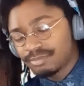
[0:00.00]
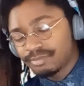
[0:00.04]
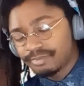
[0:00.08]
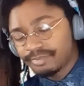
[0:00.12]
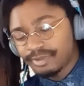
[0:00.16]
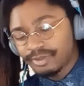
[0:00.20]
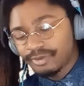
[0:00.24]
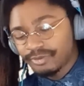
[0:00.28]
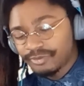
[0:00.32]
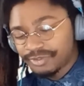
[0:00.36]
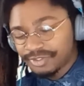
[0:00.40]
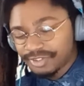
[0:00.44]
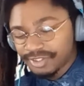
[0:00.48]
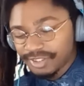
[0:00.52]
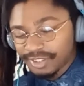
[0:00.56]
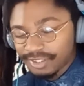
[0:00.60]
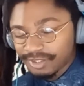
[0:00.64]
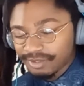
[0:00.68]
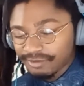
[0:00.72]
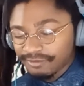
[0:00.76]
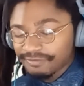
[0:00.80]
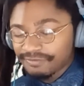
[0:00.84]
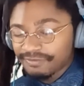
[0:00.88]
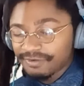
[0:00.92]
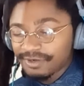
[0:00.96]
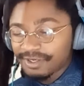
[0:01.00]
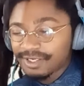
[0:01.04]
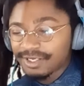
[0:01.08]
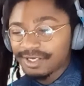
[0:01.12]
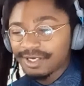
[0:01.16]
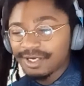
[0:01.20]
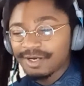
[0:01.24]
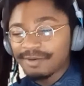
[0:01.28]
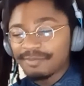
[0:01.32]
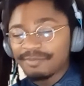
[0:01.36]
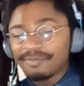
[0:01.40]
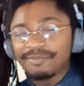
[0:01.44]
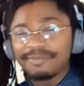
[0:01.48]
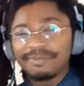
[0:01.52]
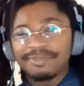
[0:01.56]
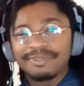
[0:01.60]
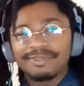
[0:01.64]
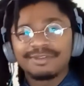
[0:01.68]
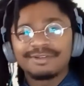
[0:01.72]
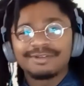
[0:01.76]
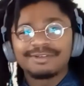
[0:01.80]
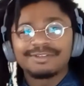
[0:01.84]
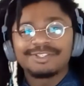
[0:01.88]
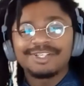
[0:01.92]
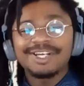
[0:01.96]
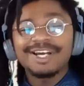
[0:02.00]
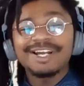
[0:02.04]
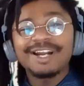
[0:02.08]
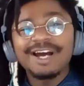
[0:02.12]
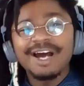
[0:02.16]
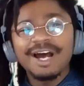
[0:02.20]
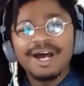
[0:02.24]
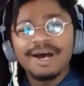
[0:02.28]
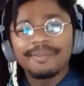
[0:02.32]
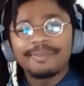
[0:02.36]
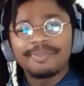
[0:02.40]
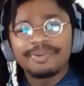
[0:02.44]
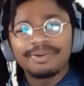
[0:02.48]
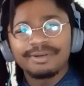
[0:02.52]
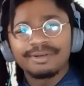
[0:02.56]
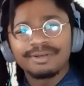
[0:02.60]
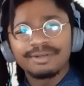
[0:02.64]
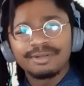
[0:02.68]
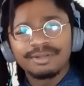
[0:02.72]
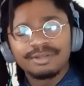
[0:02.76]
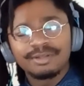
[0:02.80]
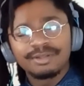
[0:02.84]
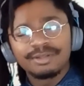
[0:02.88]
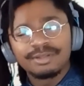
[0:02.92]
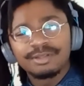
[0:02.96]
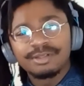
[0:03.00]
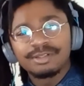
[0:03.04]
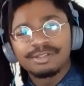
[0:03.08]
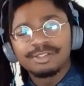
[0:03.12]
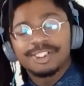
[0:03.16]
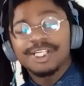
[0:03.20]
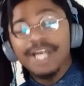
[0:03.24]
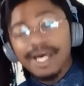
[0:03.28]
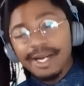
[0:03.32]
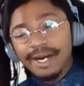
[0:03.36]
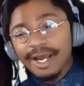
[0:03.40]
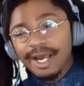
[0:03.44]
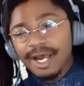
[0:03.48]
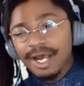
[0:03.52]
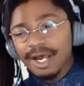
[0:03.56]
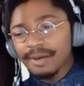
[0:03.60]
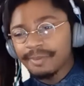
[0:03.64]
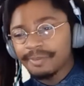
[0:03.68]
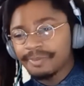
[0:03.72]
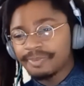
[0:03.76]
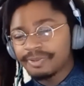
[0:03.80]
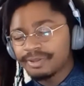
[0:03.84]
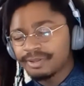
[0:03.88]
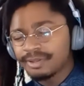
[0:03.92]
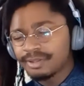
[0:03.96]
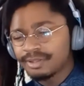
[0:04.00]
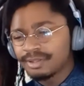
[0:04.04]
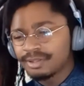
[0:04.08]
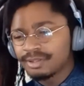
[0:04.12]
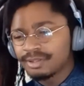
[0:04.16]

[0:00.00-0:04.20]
Oh, shut the fuck up. Shut up! Shut up!